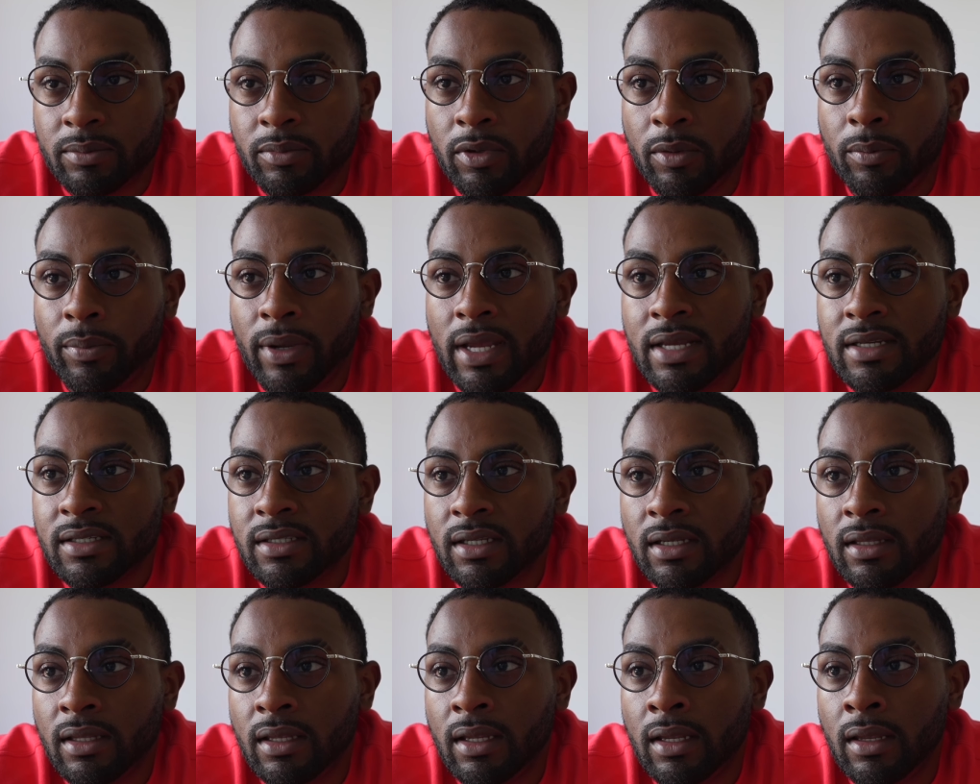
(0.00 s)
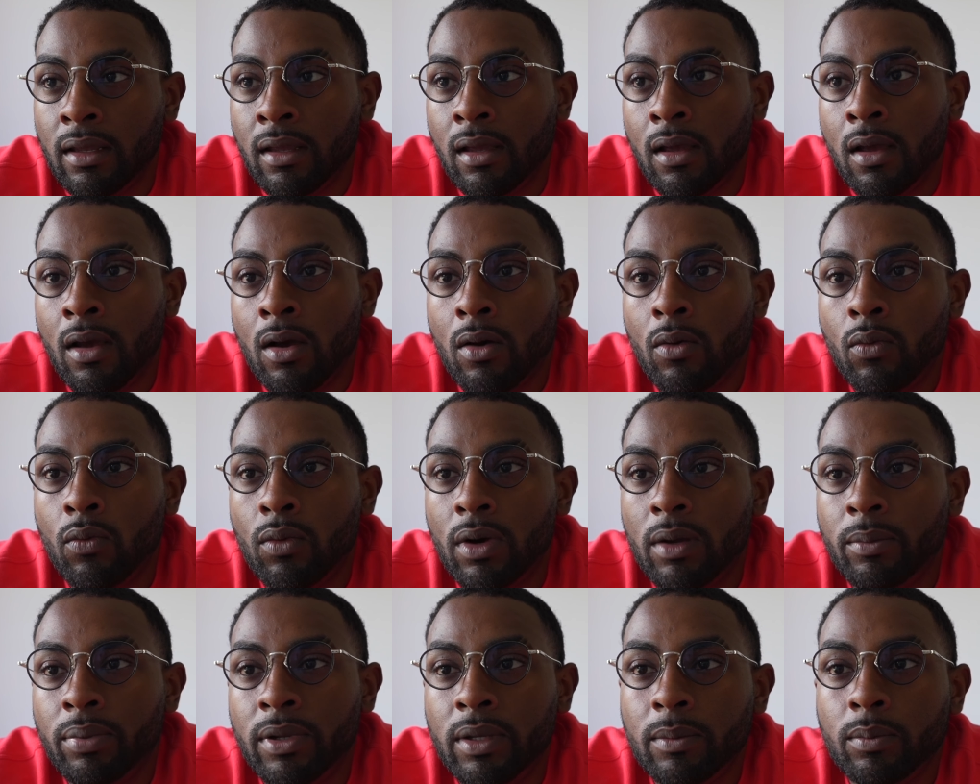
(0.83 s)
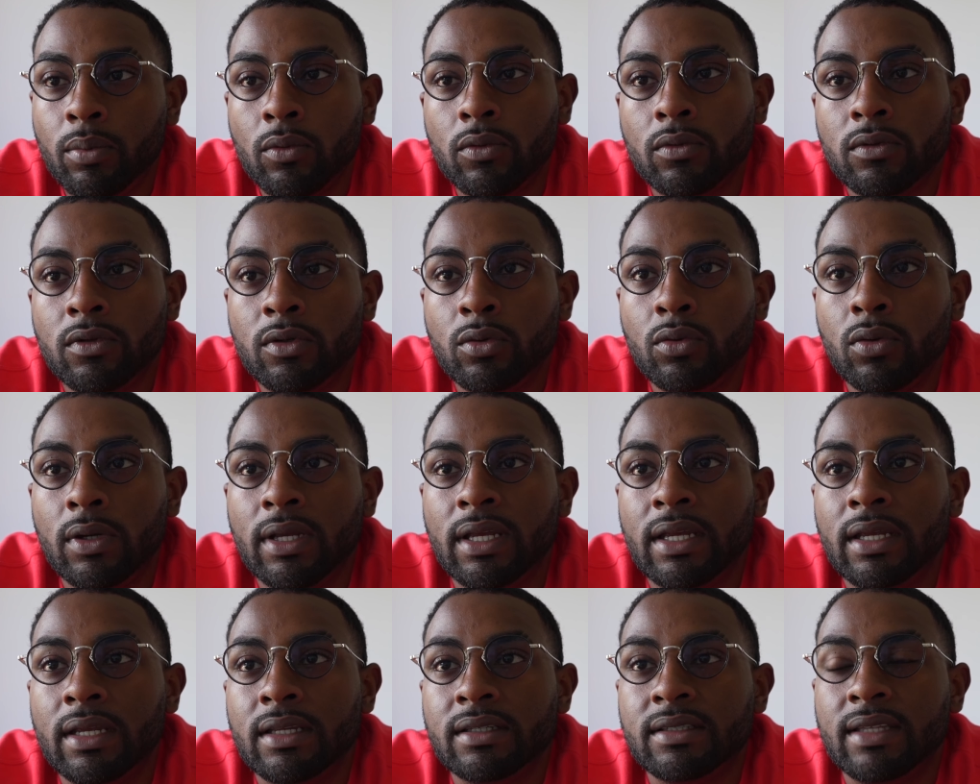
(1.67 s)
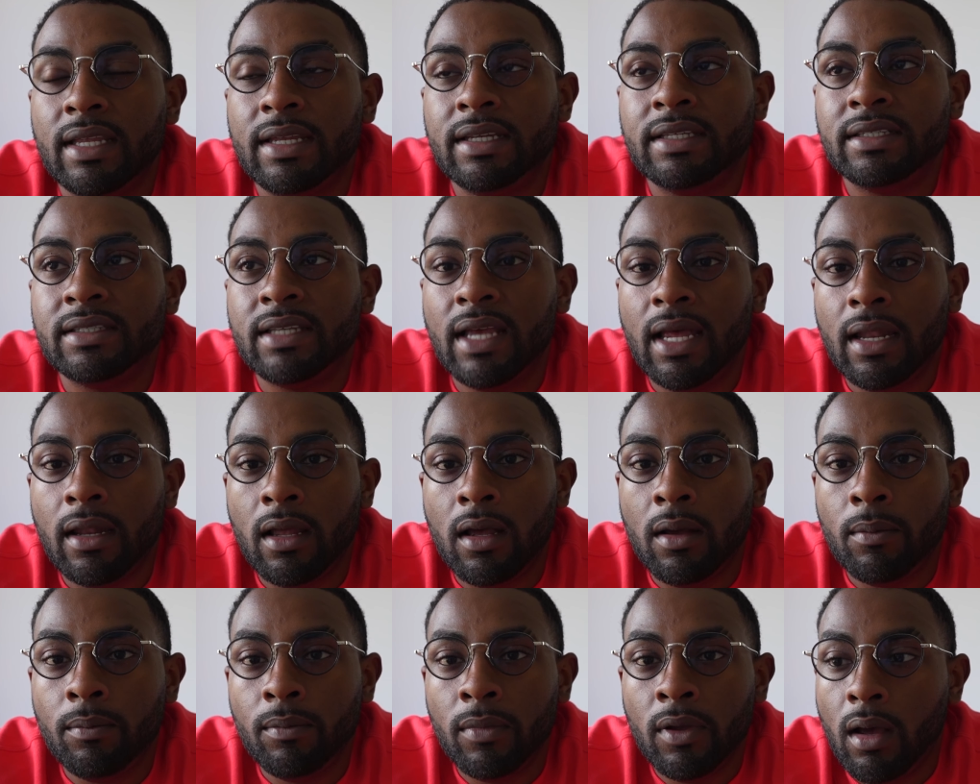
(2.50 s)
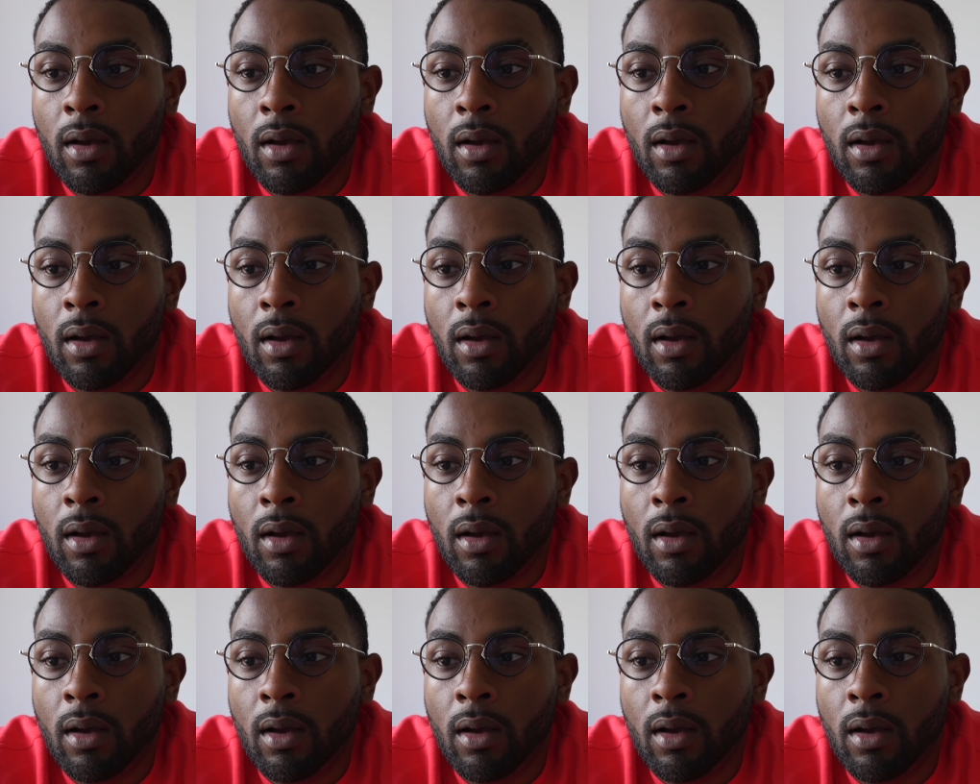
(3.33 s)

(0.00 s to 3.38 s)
But basically, what people do is they set up